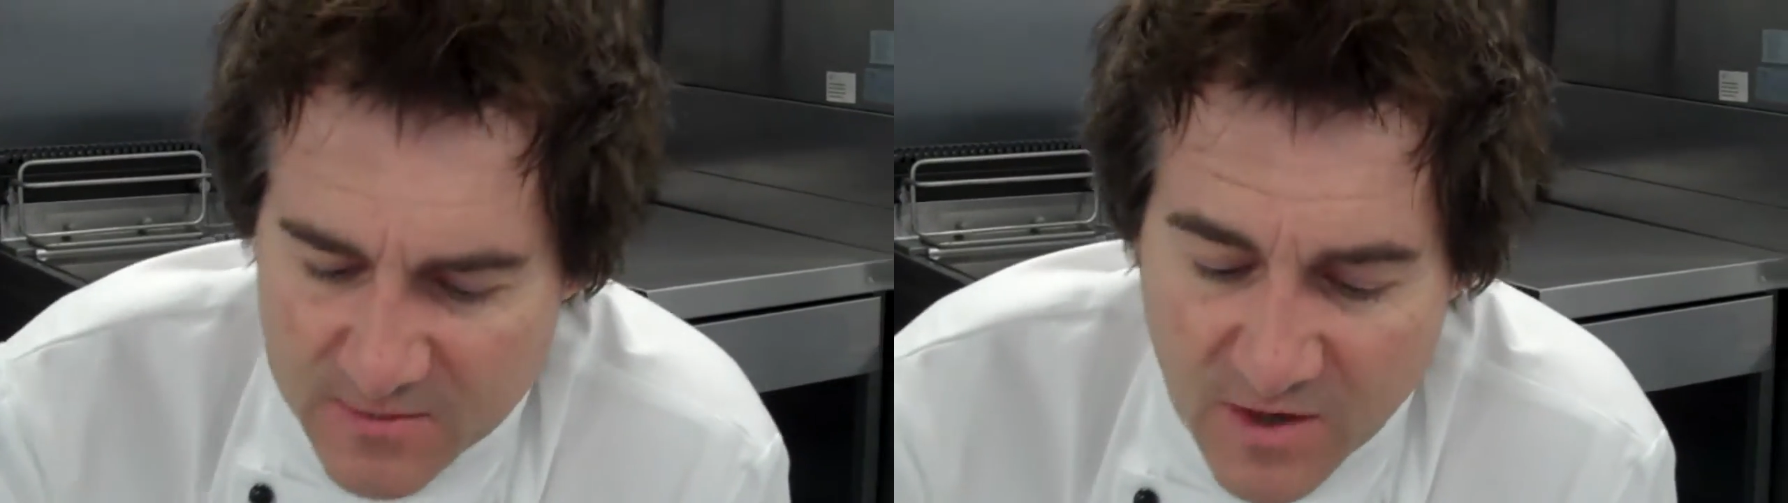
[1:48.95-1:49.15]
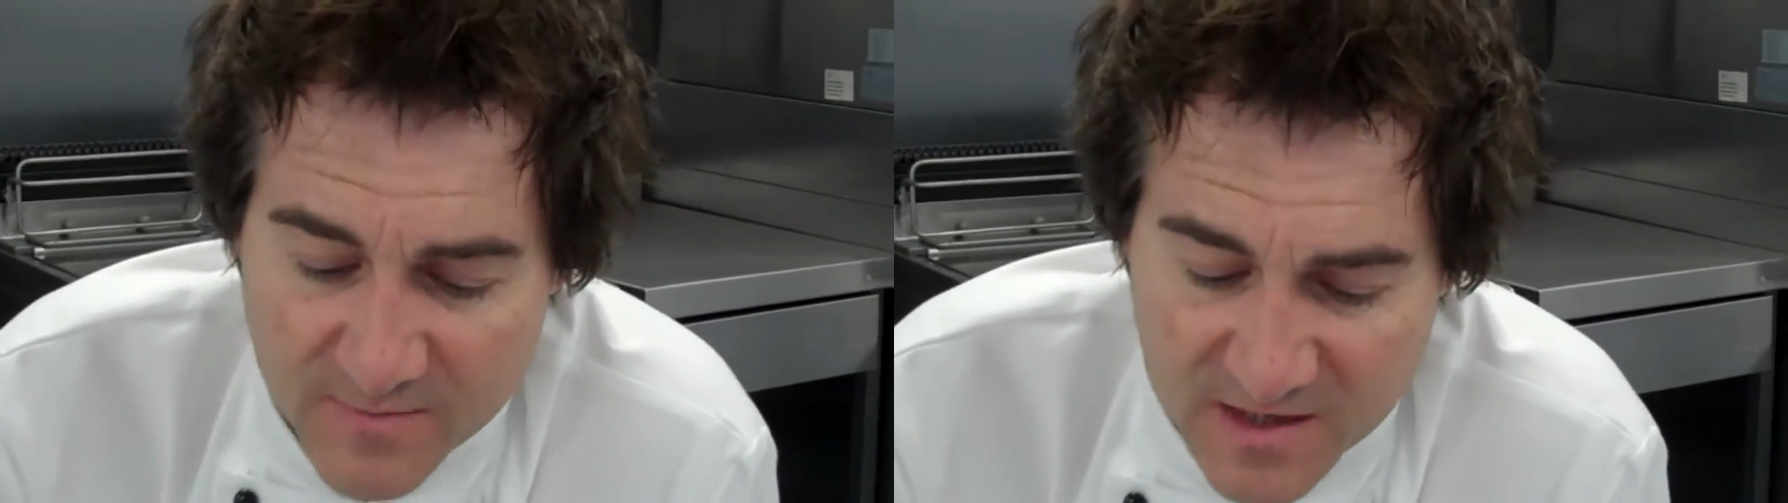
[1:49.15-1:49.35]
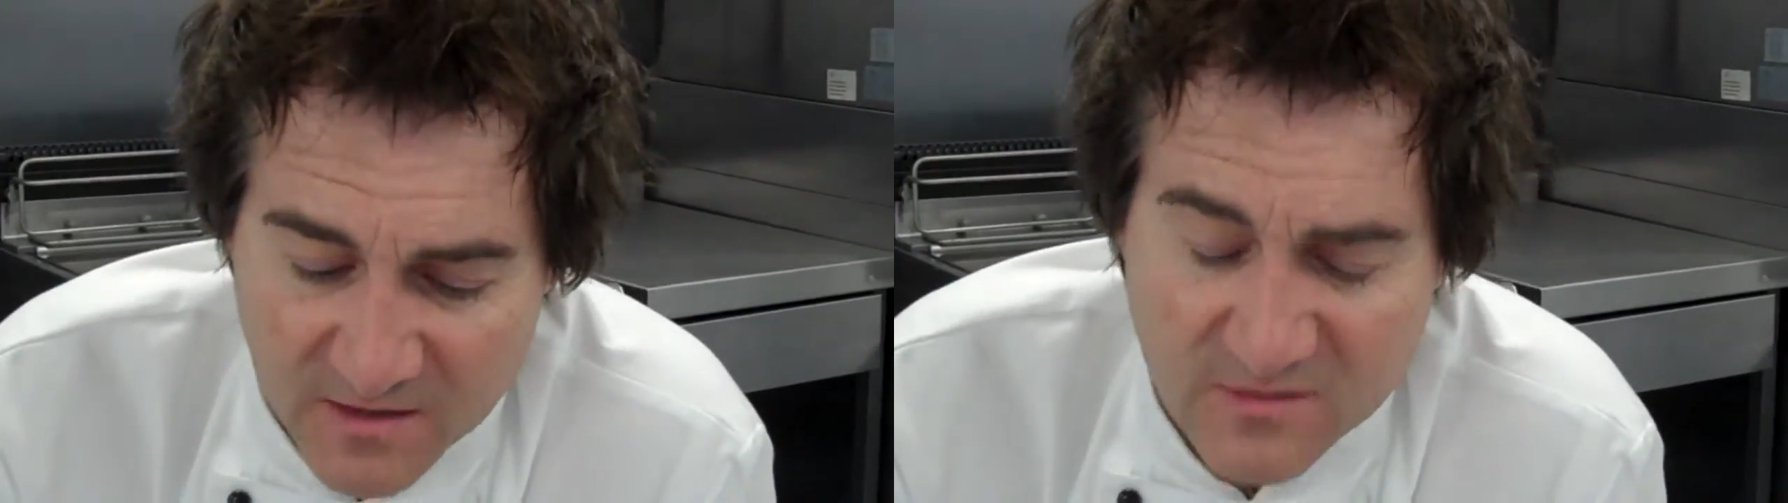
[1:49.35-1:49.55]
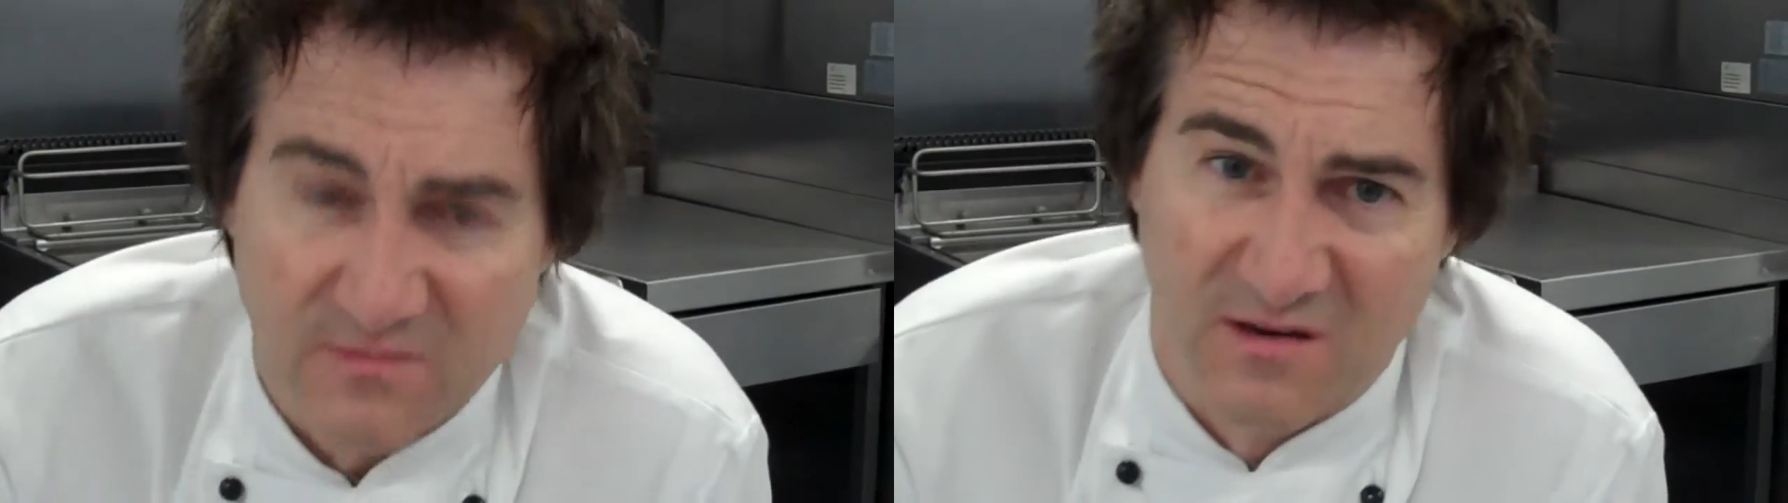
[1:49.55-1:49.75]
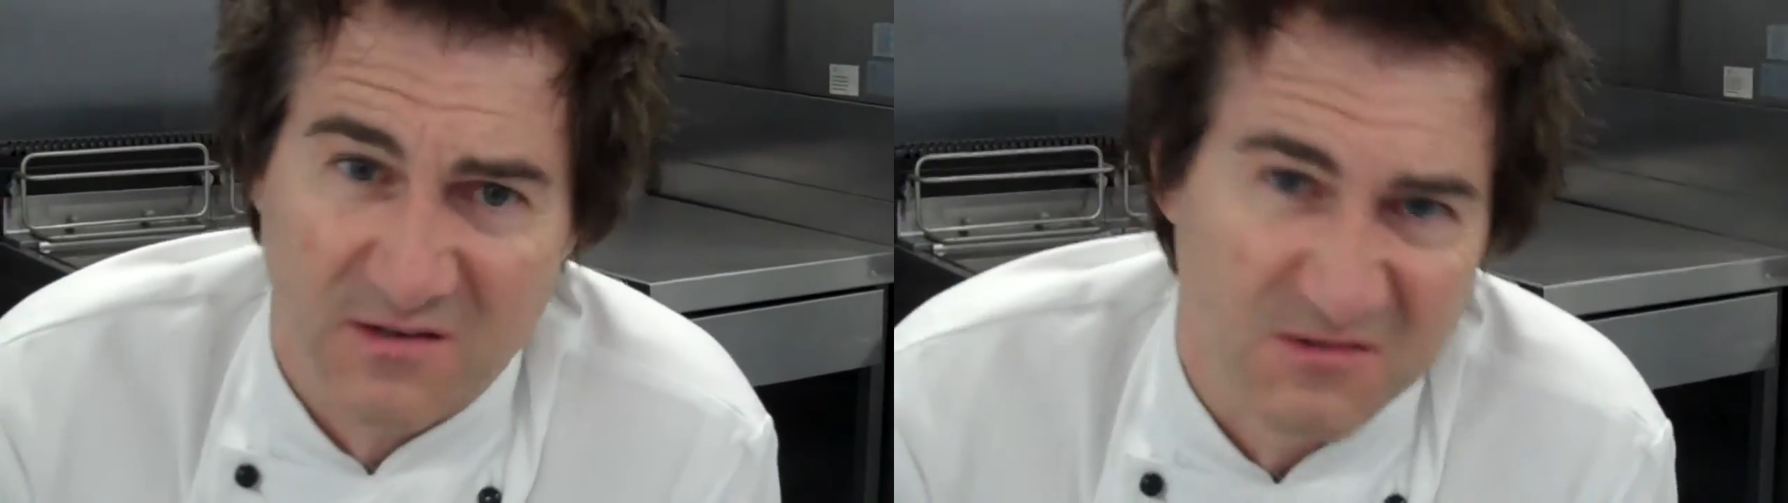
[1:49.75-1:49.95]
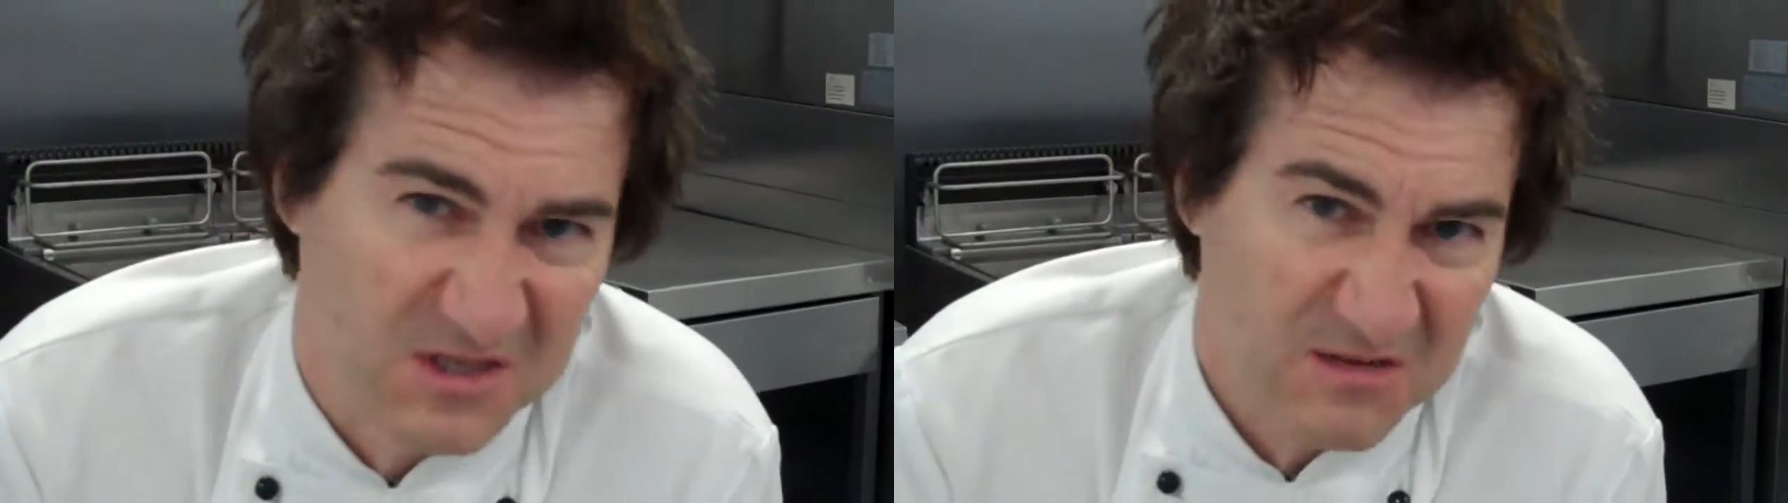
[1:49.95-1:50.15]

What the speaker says: You might be going, oh my goodness,